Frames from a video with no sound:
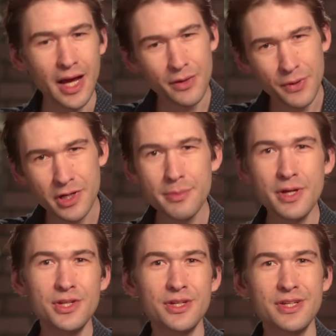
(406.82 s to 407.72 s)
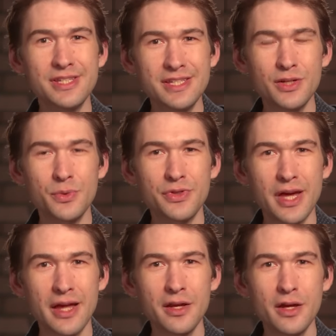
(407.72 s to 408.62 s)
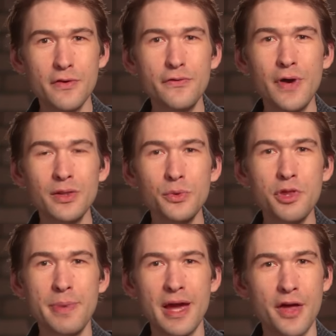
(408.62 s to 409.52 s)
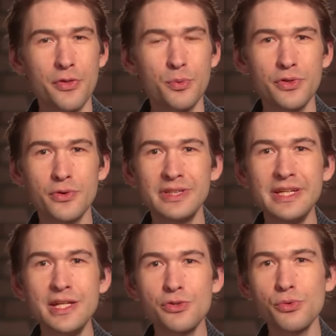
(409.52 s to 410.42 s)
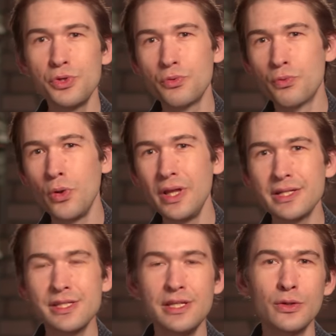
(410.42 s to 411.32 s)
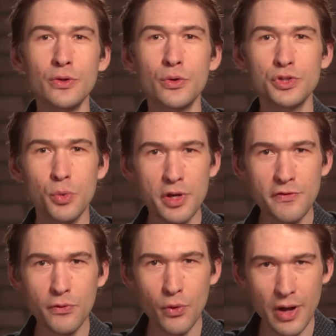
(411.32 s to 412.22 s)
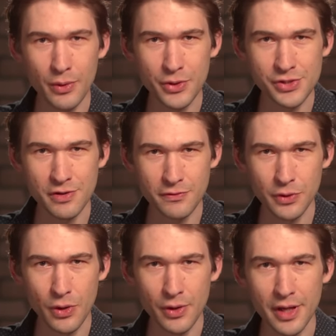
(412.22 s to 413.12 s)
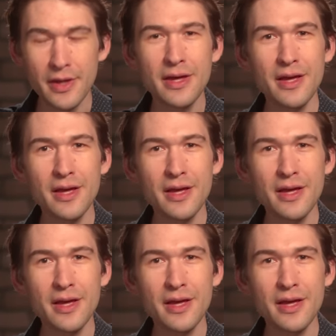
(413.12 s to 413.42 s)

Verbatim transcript: I recommend you stick with that. Follow the path, whether it leads through your Rolex dealer or 24 hours in Florida.